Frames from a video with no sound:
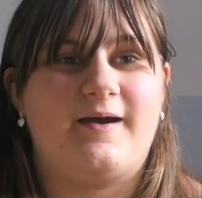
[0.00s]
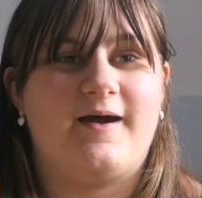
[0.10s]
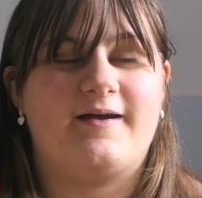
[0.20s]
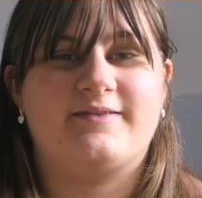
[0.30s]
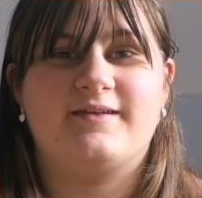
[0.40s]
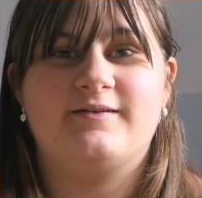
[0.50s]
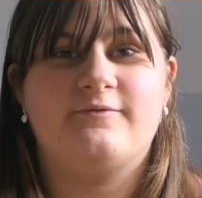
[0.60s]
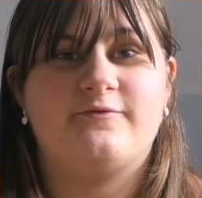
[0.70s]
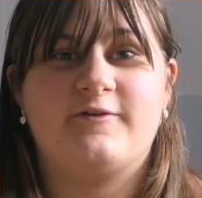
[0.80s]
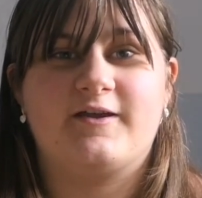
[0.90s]
I
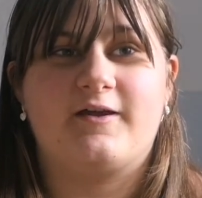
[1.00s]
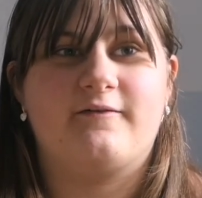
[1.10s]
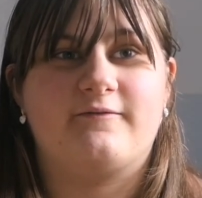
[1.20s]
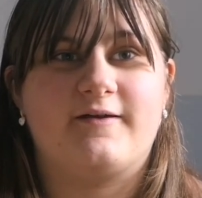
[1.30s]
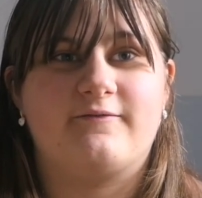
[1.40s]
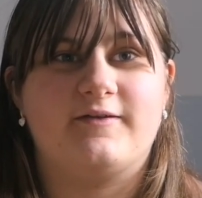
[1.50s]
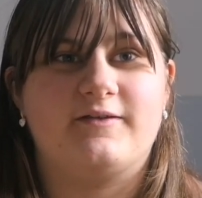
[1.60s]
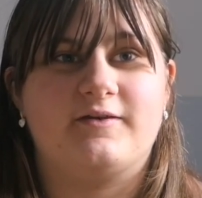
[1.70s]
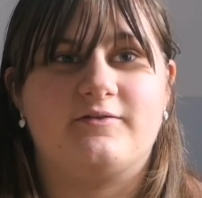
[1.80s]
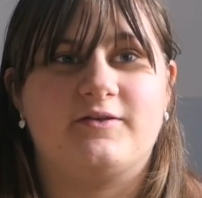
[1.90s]
didn't think of that
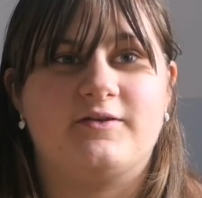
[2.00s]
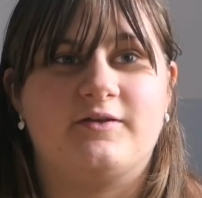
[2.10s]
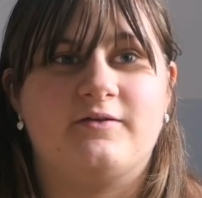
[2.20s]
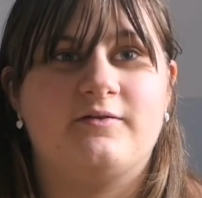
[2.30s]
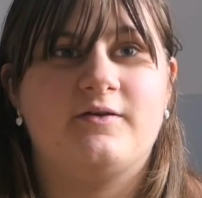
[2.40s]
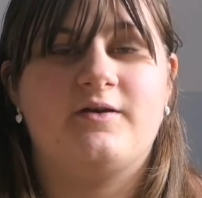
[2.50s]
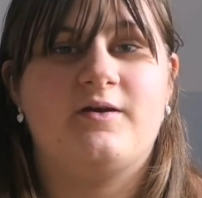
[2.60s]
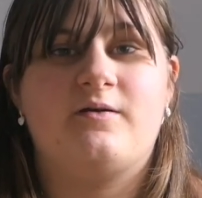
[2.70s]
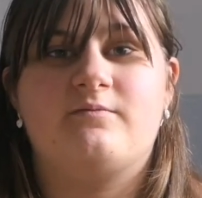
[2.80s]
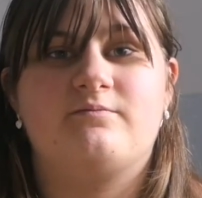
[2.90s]
video to
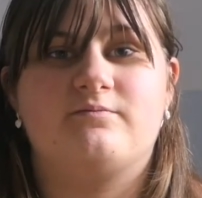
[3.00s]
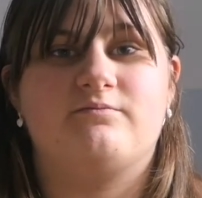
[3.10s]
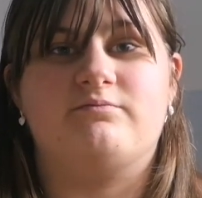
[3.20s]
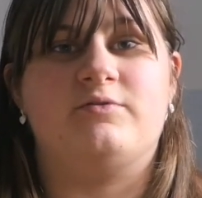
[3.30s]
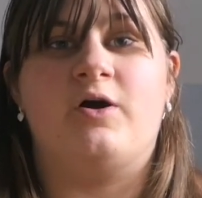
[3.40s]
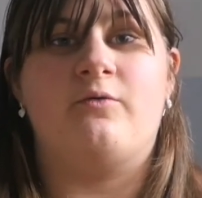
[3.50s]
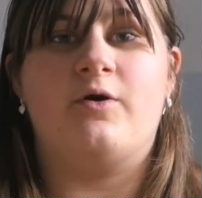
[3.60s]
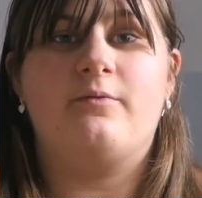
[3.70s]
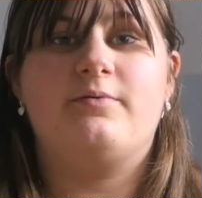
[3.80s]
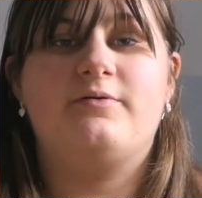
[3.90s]

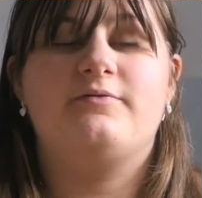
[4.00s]
blow up,